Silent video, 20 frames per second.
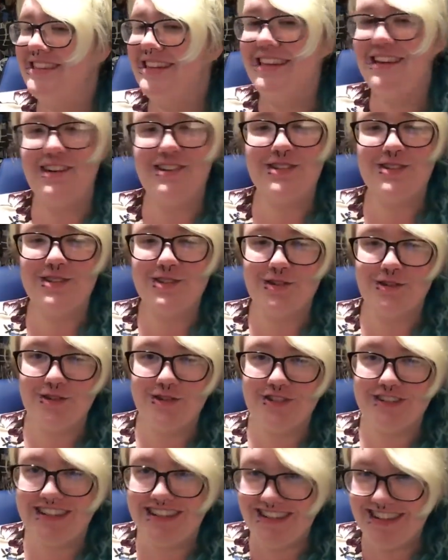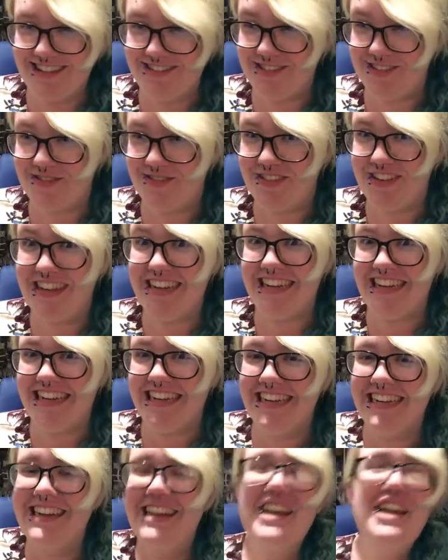He got scared. It was
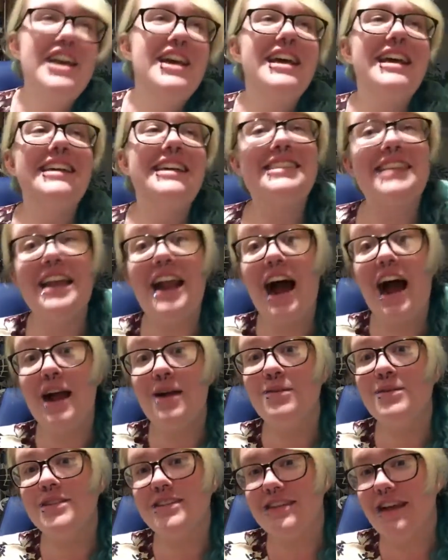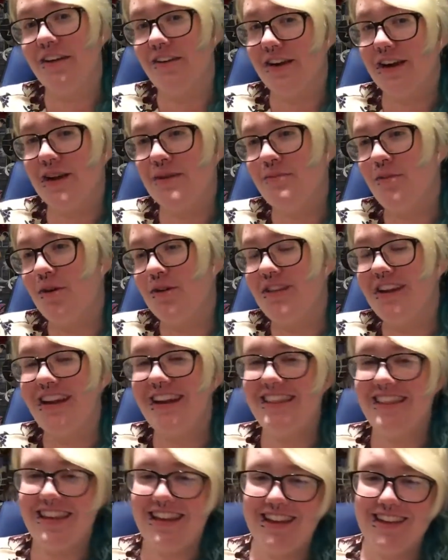funny. He said I was scaring him more than
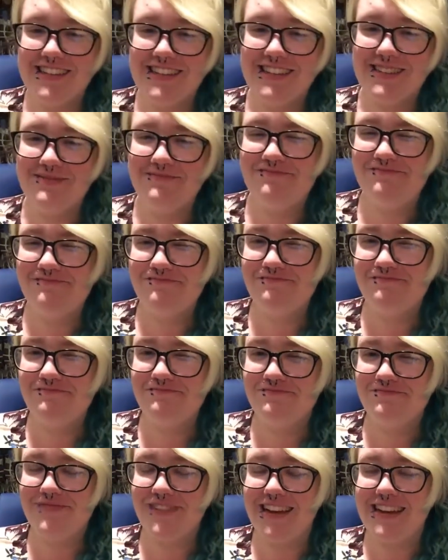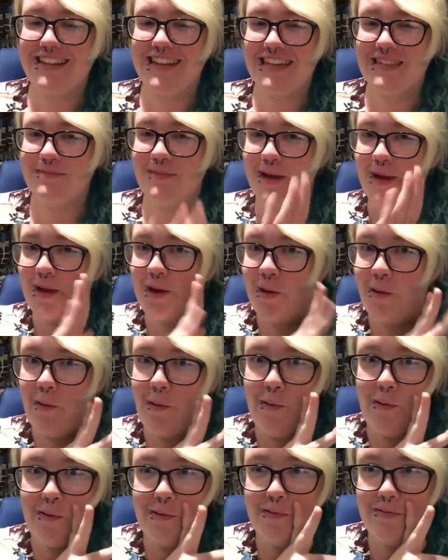anything else. That's my
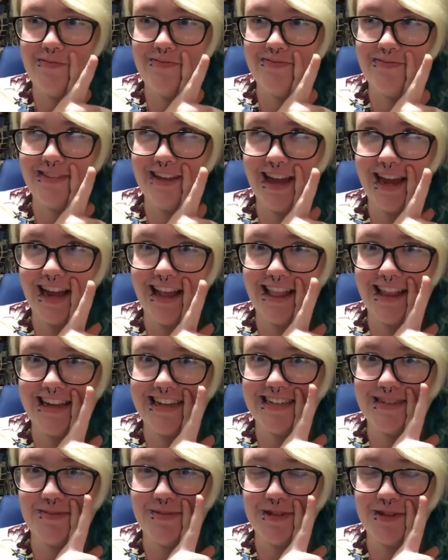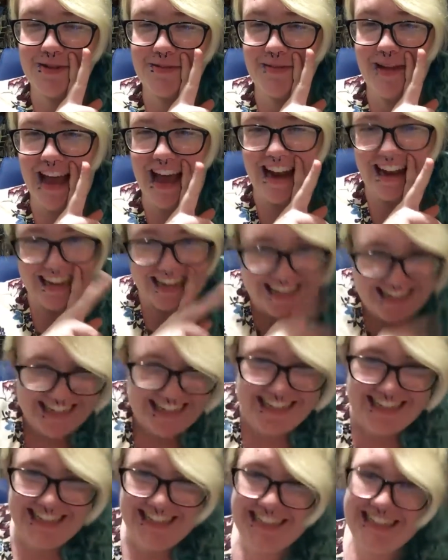goal. I like to be dramatic.
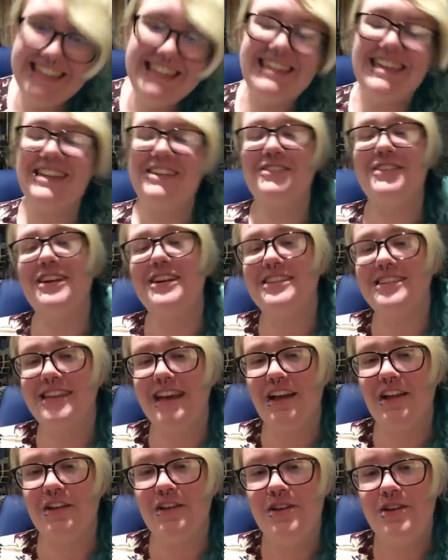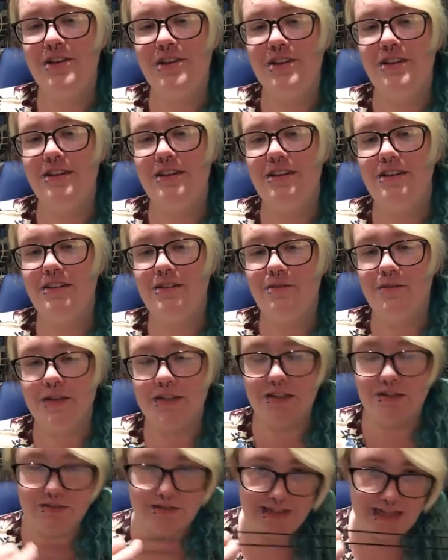Can you not tell? We
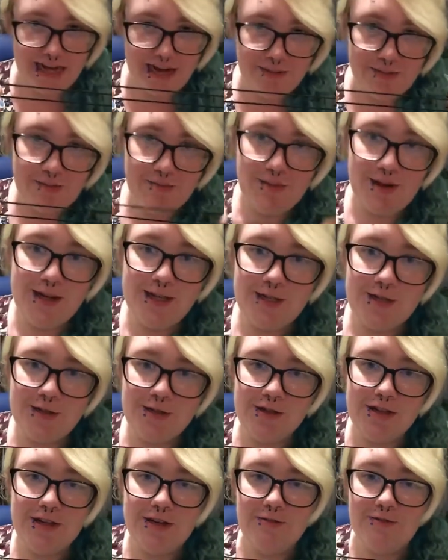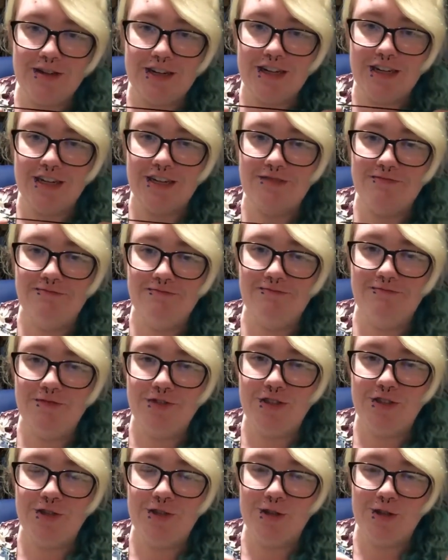don't dab in my stream, Wicked.
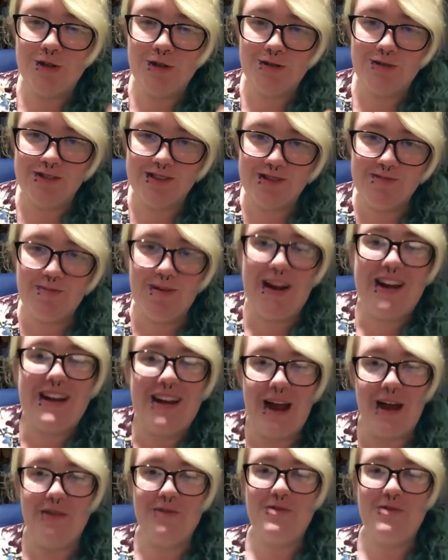You should know this by now.